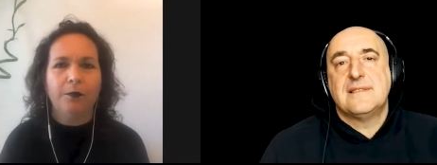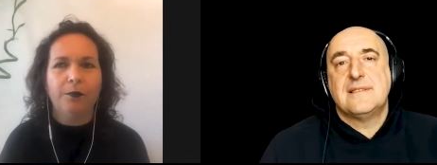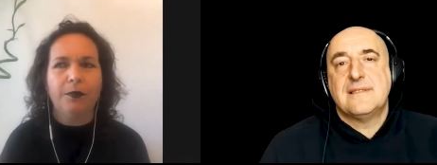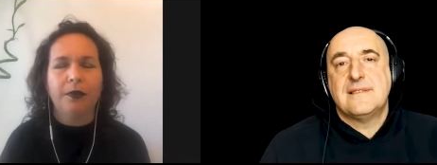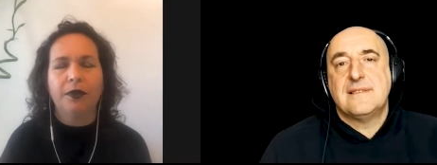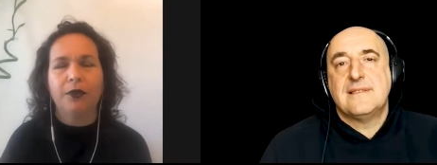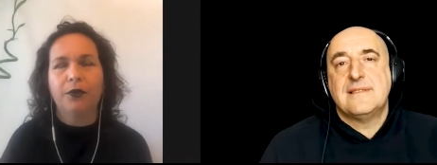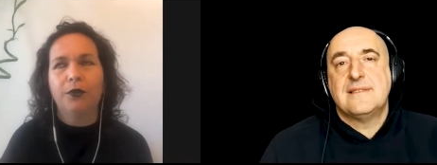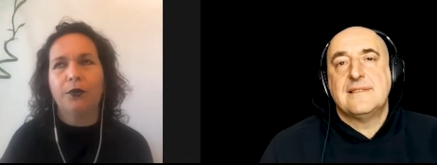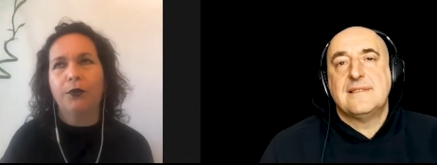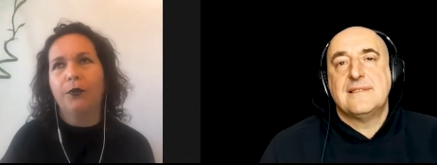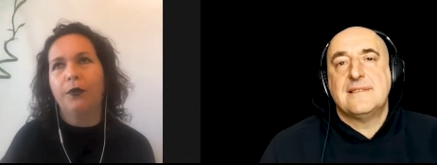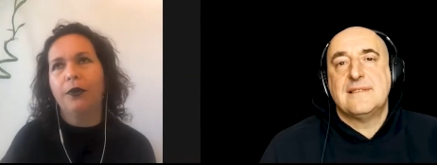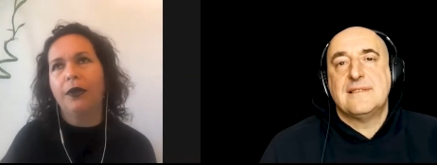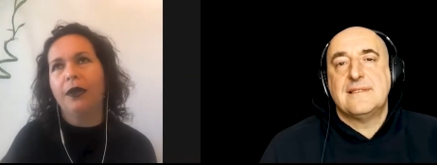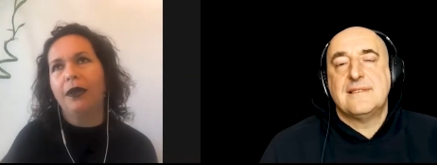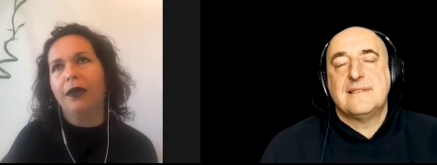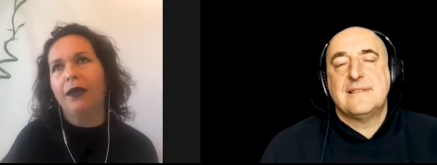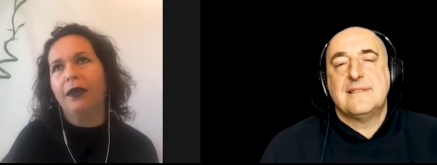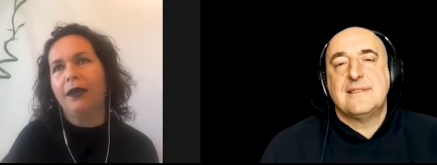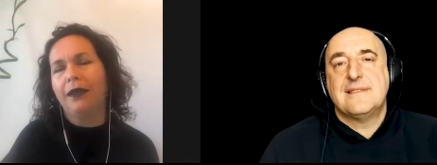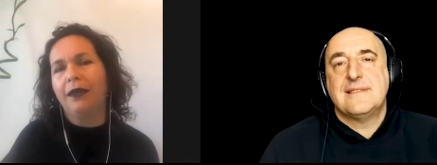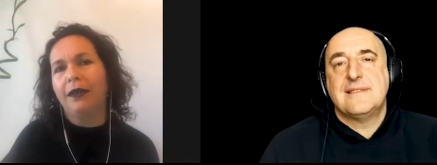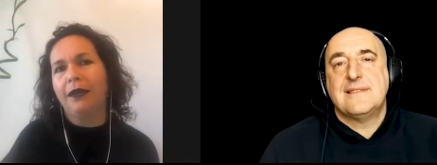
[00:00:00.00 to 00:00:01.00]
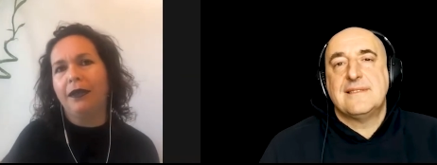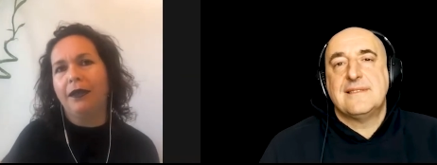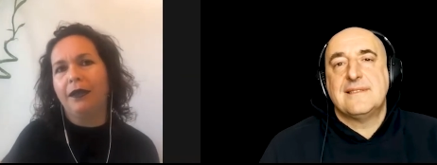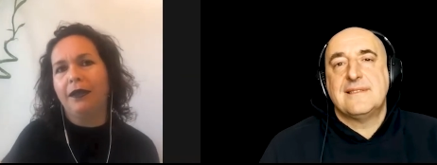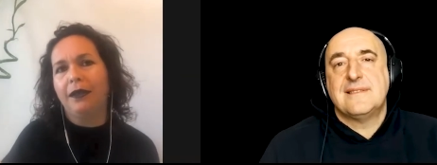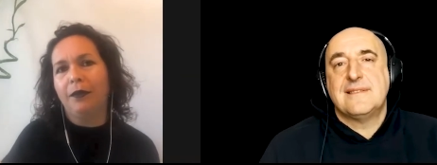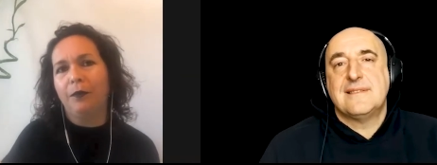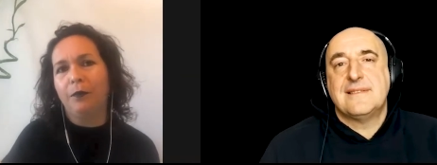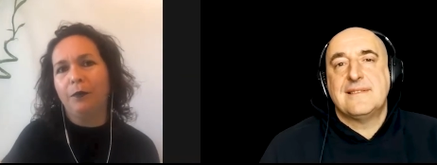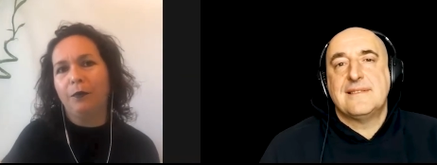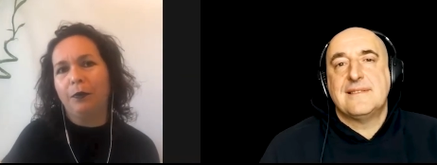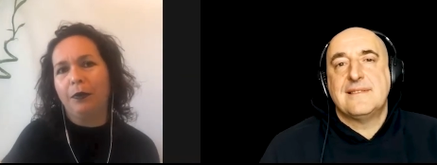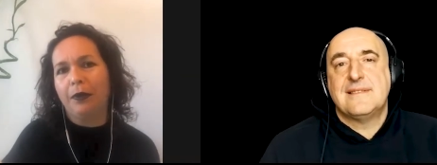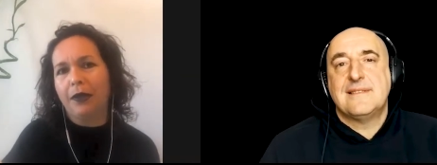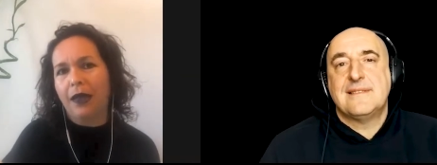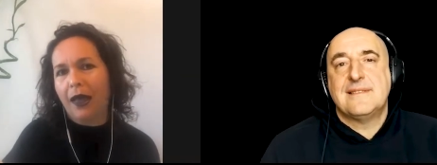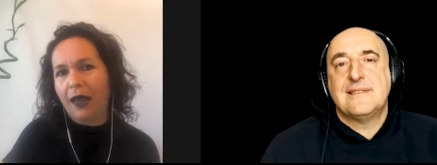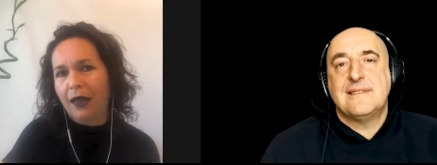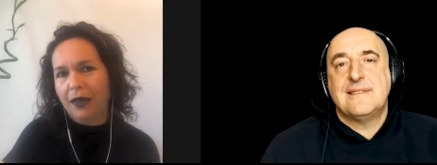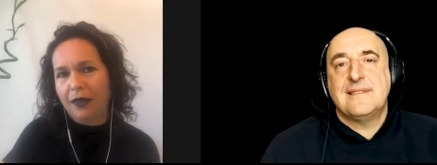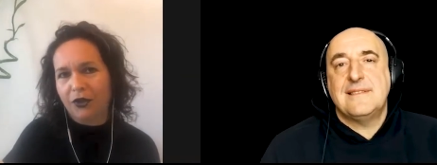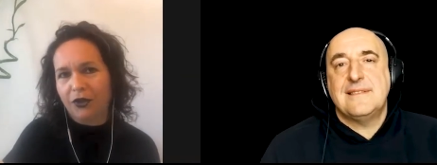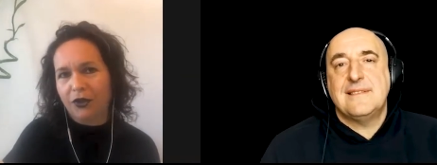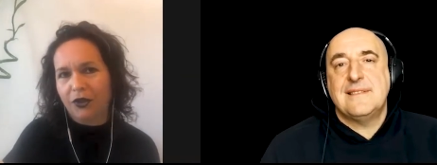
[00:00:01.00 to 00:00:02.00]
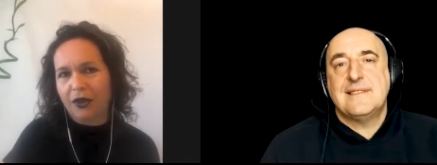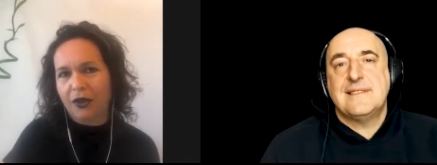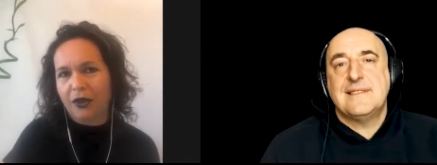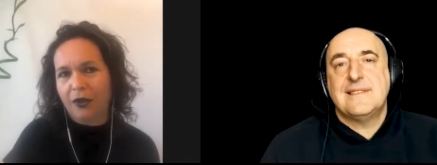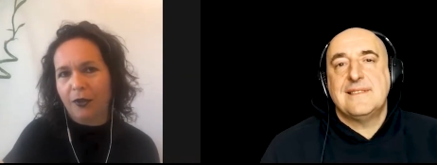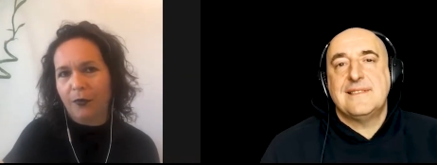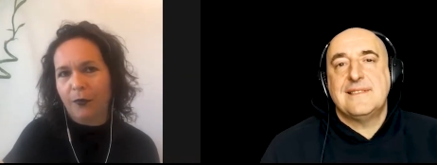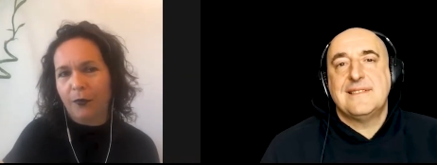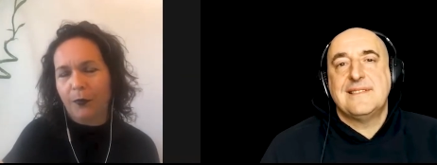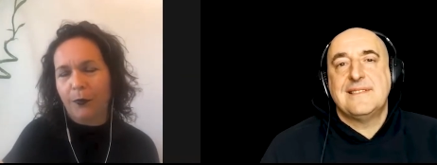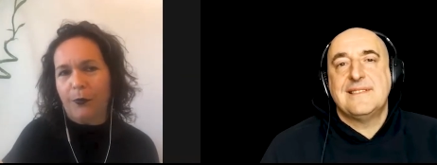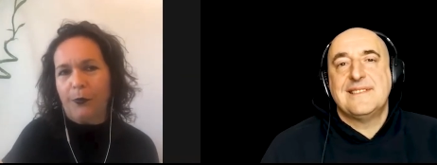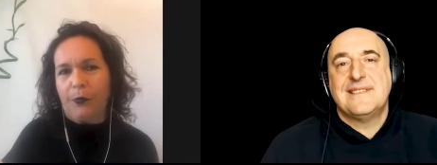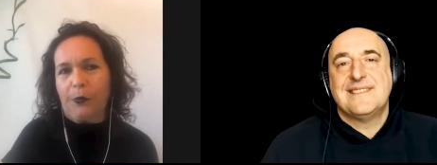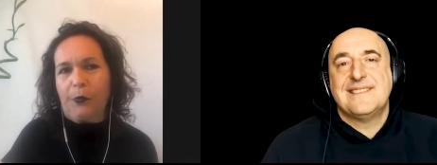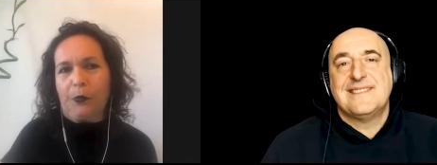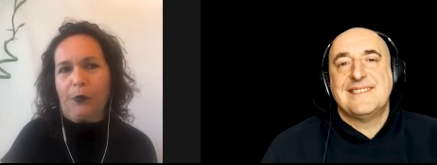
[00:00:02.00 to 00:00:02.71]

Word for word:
Speaker 1: between the black sheep,